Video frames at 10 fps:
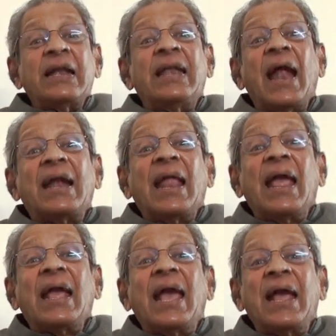dead
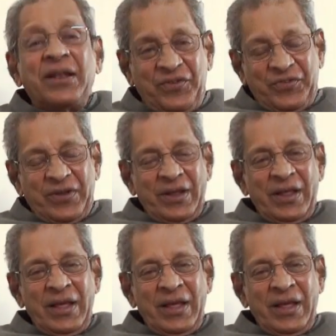against